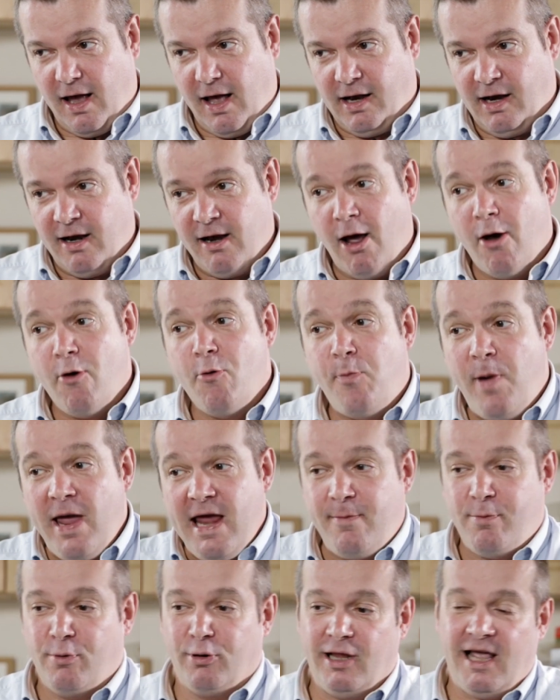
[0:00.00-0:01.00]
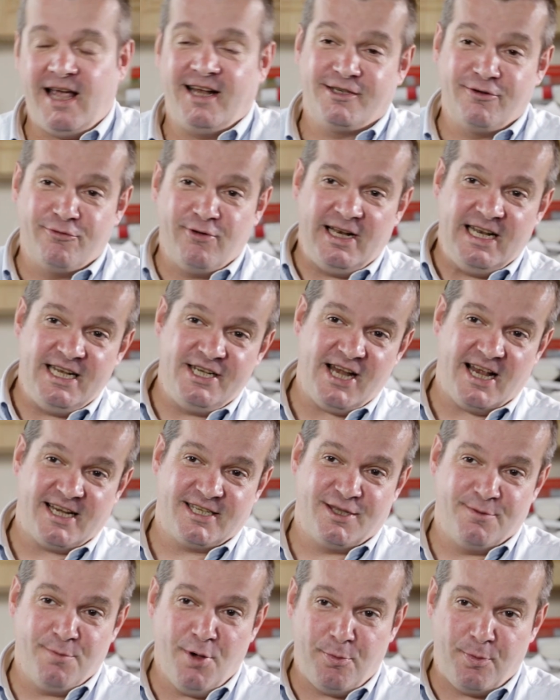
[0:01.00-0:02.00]
And I know people like to really
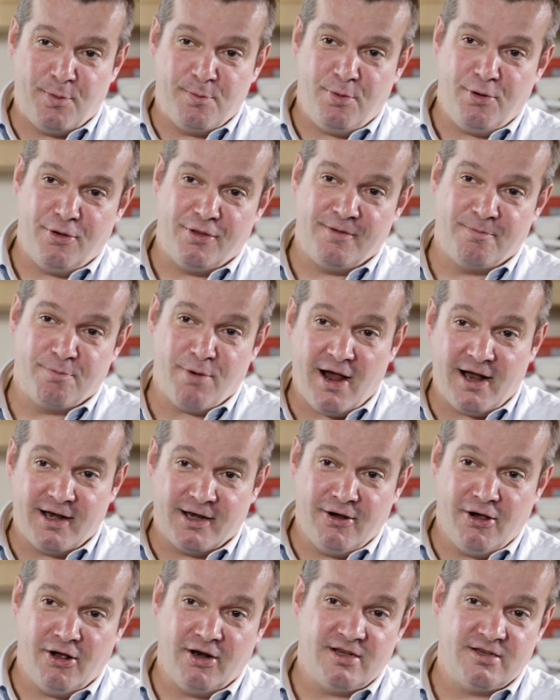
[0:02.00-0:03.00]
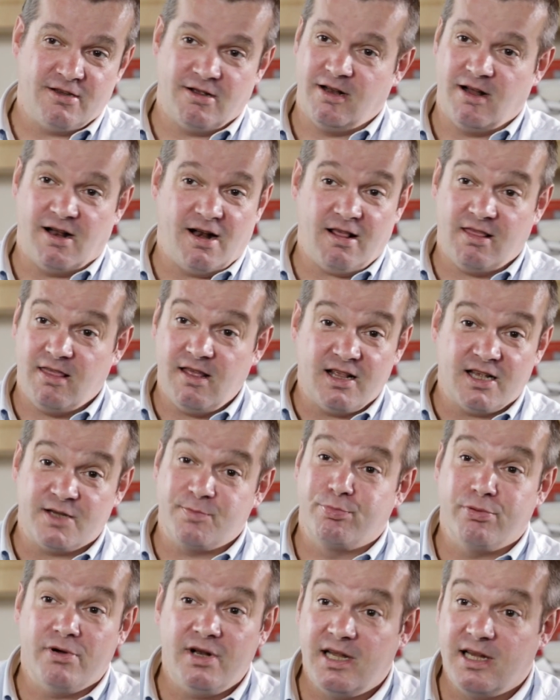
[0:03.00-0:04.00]
jazz them up and put the bright colours on it. And I think that's
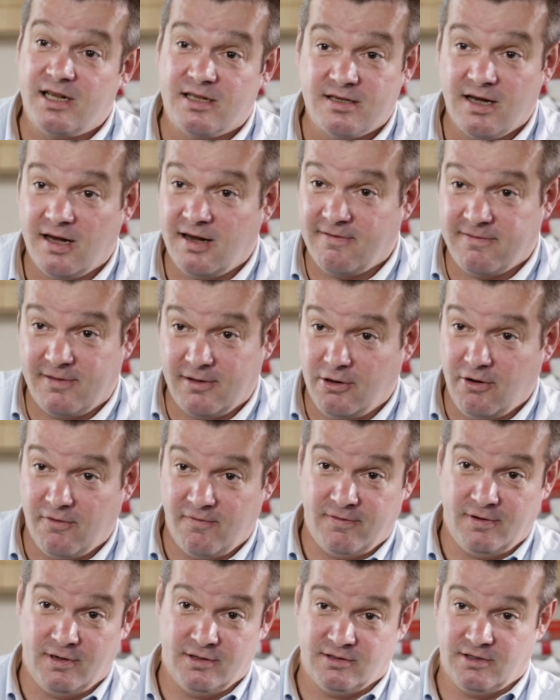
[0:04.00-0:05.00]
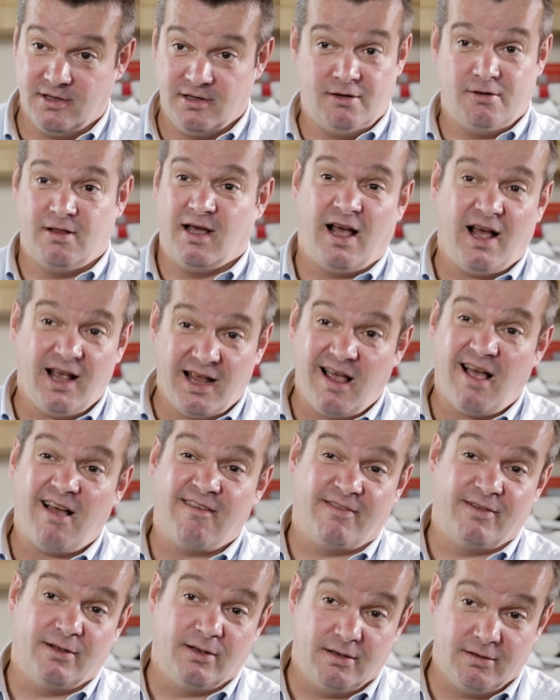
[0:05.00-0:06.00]
brilliant to have the confidence to do that. I
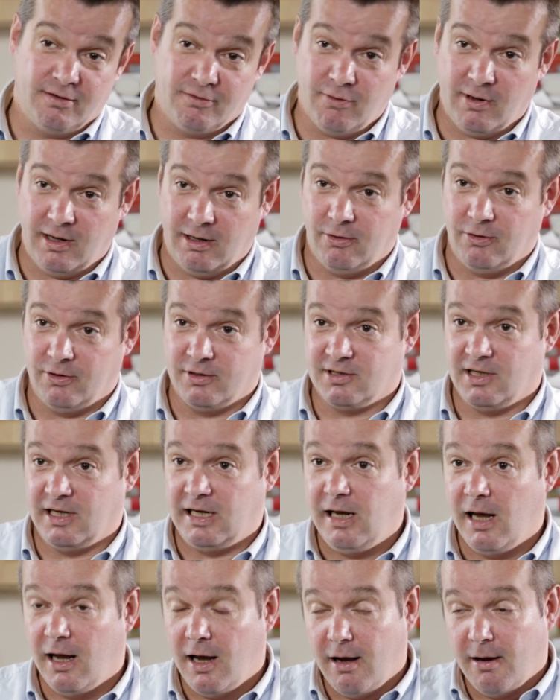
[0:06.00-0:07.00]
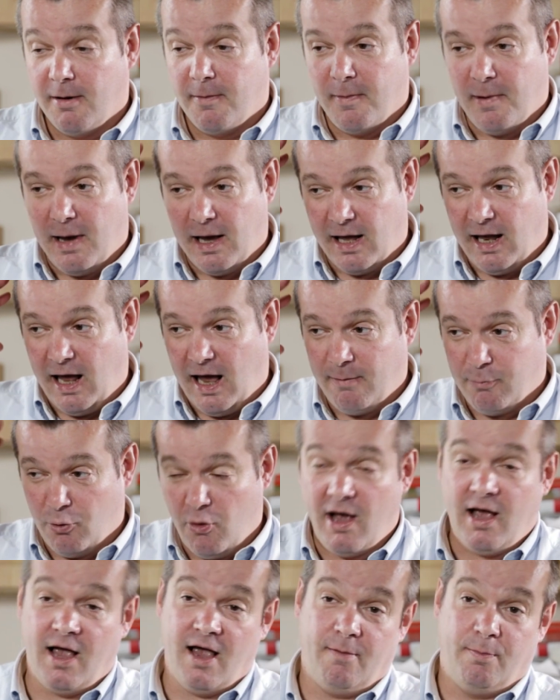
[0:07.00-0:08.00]
haven't, quite honestly. But I'm
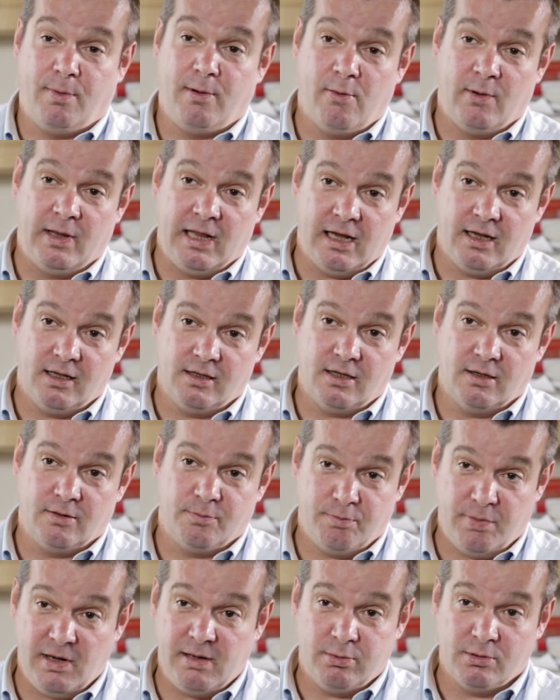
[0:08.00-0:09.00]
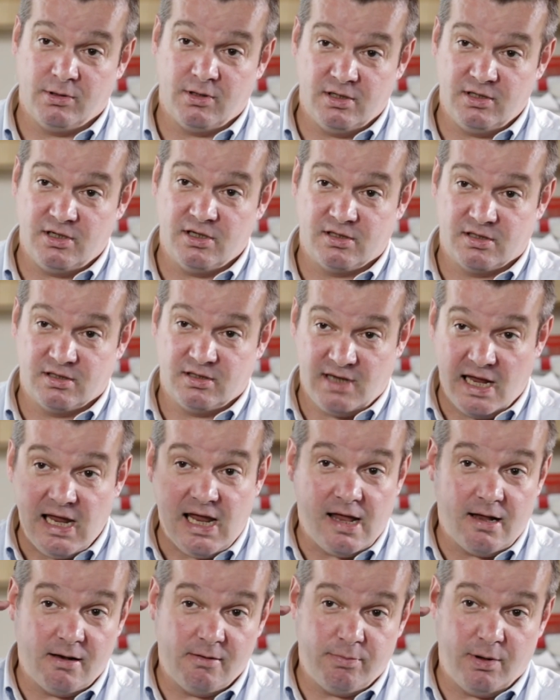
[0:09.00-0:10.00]
quite happy with it that people can just
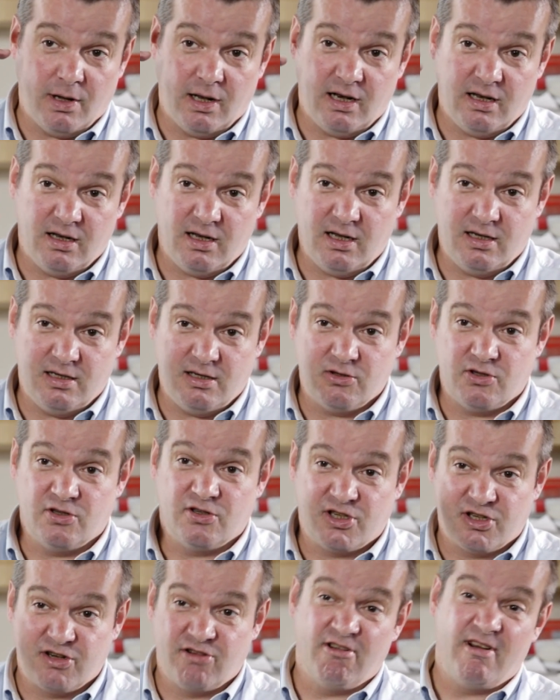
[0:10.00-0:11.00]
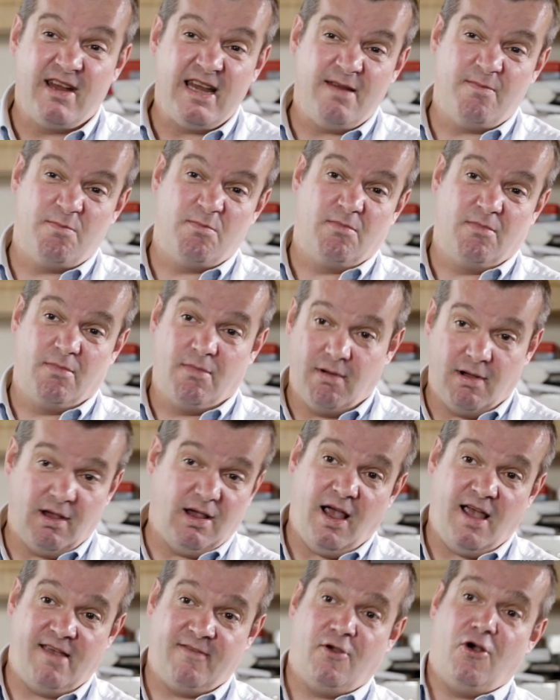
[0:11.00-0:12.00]
see it, but it doesn't scream,
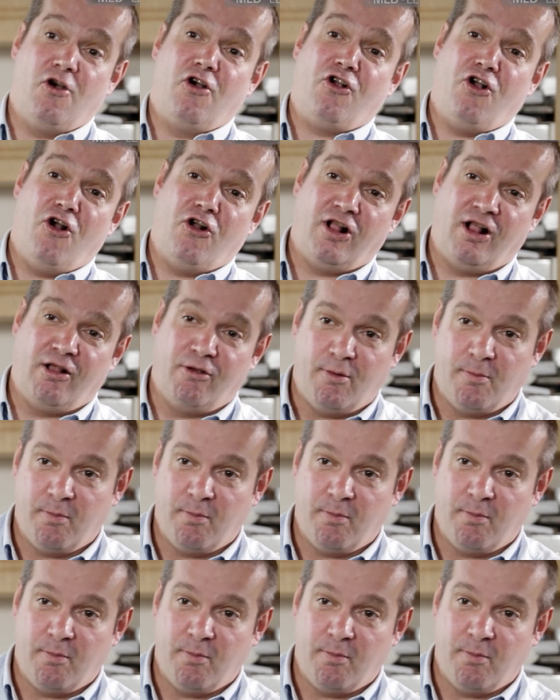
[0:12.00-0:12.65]
I've got a cochlear